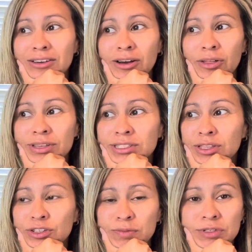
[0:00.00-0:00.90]
all these
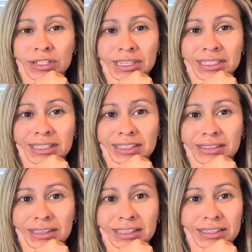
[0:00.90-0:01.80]
other communities in
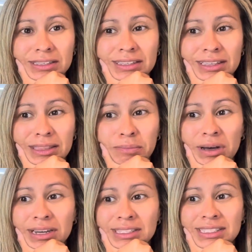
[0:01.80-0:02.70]
the in the in the
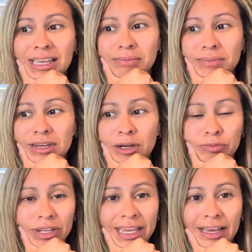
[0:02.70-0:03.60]
Bucks and
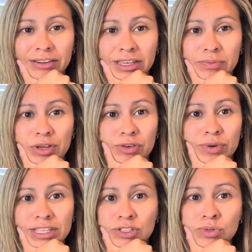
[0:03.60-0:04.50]
Montgomery County with
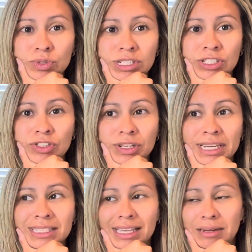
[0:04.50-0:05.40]
great school
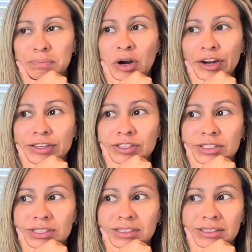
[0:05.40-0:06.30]
districts and
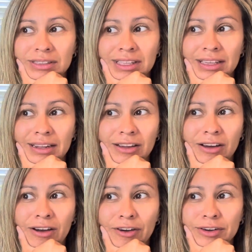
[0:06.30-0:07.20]
parks that
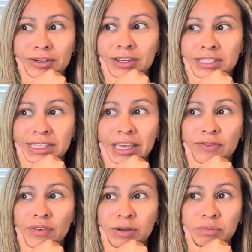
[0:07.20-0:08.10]
are
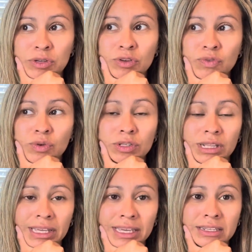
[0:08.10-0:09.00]
safe and beautiful and
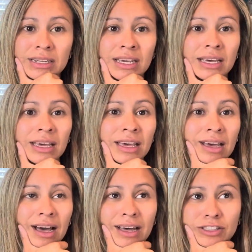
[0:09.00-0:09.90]
clean
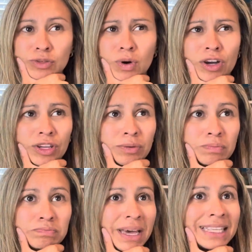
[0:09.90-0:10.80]
uh, to walk your
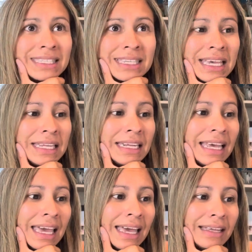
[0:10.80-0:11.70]
pets in
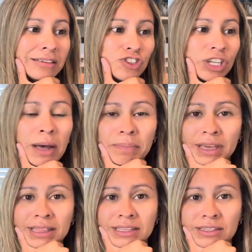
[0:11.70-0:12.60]
and
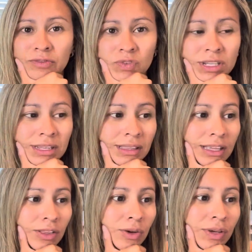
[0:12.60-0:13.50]
shopping that's conveniently
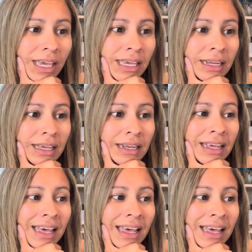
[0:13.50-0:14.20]
located,